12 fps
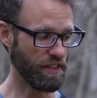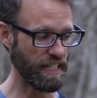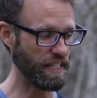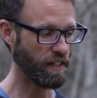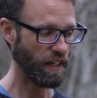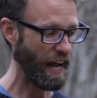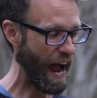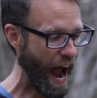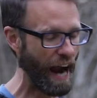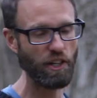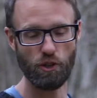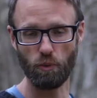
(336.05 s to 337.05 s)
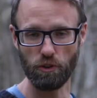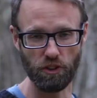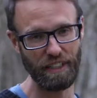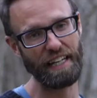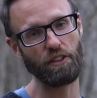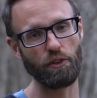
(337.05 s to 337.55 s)
the actual
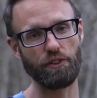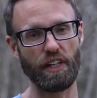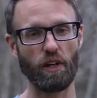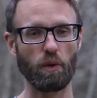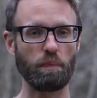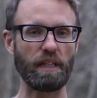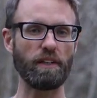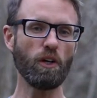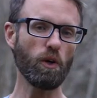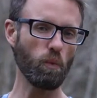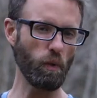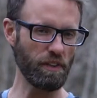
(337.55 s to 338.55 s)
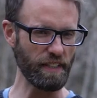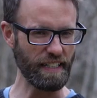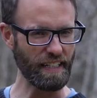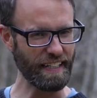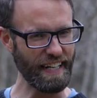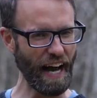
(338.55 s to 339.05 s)
standard therapy with
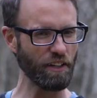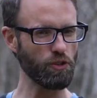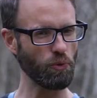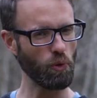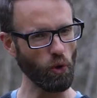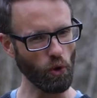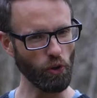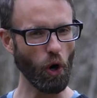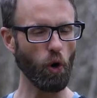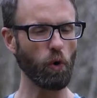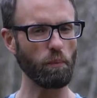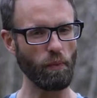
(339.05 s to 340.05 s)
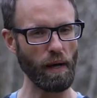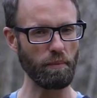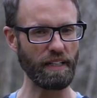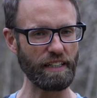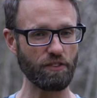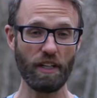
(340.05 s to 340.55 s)
the natural or the home
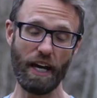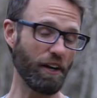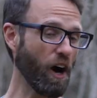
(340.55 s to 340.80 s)
remedies.